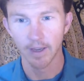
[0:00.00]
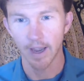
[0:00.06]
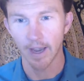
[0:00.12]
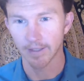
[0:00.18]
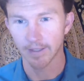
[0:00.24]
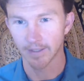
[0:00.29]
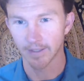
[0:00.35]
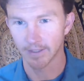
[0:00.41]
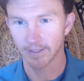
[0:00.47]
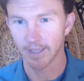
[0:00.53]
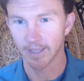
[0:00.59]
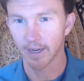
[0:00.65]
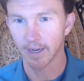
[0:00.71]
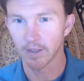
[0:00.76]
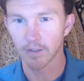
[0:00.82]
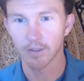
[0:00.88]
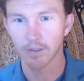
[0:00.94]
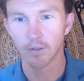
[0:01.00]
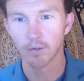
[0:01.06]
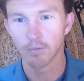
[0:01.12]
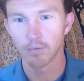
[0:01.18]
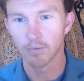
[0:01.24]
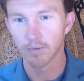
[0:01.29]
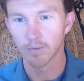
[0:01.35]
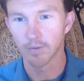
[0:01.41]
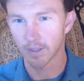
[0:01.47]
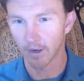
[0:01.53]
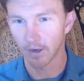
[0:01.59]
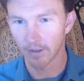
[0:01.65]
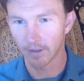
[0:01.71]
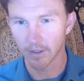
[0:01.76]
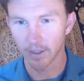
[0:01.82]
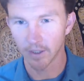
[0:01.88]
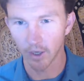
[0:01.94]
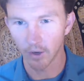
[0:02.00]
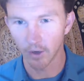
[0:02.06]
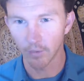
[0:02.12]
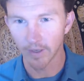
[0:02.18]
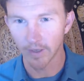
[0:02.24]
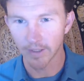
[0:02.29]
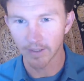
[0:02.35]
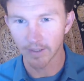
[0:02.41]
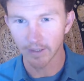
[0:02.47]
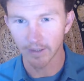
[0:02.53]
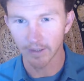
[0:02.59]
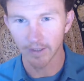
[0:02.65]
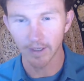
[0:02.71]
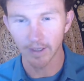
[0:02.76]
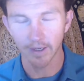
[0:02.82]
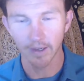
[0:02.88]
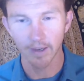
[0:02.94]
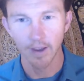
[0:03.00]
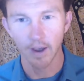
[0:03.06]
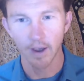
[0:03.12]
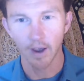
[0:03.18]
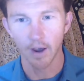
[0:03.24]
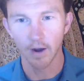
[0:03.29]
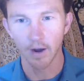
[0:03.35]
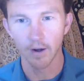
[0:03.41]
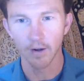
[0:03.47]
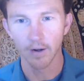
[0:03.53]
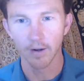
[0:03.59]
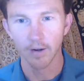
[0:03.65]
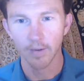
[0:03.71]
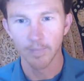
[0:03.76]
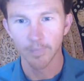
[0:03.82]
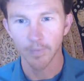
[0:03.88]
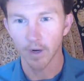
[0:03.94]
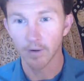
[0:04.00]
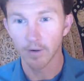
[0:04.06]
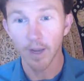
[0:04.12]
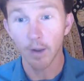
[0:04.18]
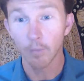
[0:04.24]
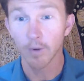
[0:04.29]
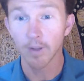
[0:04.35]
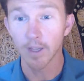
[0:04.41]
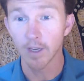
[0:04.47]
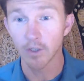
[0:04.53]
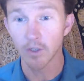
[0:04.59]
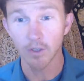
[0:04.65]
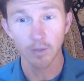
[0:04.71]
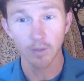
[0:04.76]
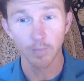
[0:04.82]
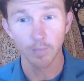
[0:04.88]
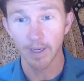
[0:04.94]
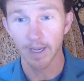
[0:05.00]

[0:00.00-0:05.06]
as a second-year student starting to go into clinic are not where they should be.